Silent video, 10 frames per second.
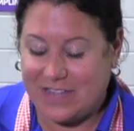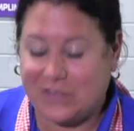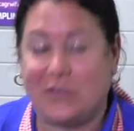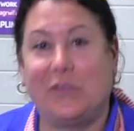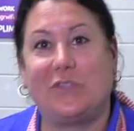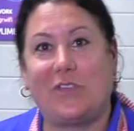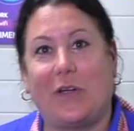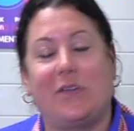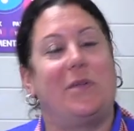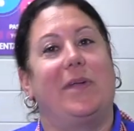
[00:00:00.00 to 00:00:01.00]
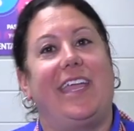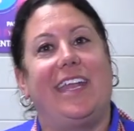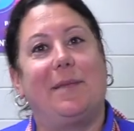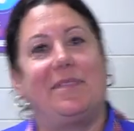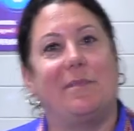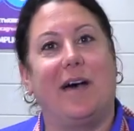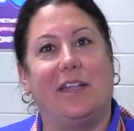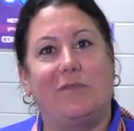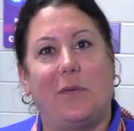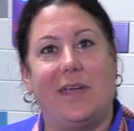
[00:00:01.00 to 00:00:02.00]
So to start, you want to heat up some
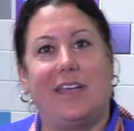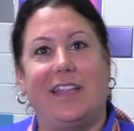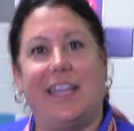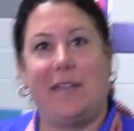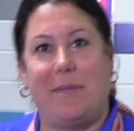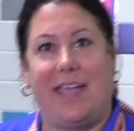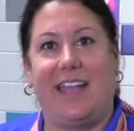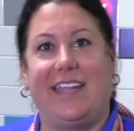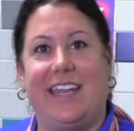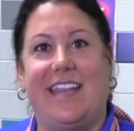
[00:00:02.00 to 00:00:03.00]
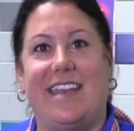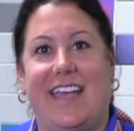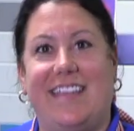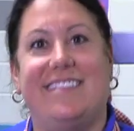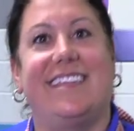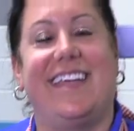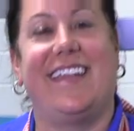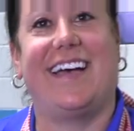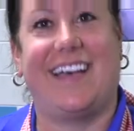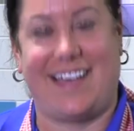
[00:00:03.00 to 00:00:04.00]
olive oil in a pan, get it nice
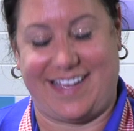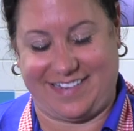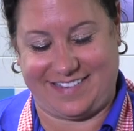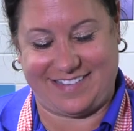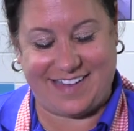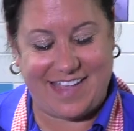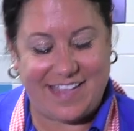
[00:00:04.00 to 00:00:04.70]
and hot.